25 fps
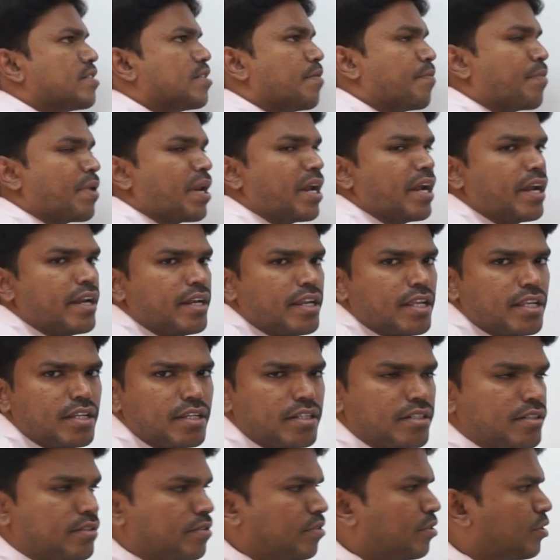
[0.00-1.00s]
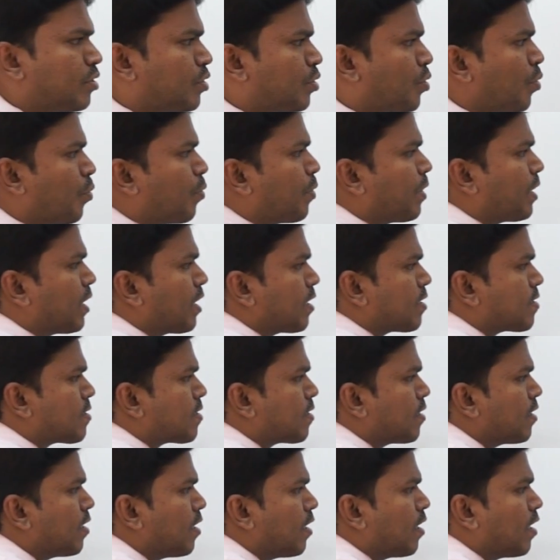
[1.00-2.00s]
subtrahend? Two digits.
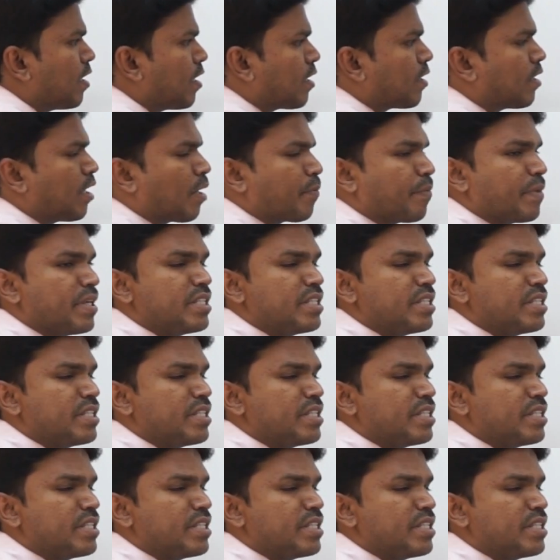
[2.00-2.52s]
That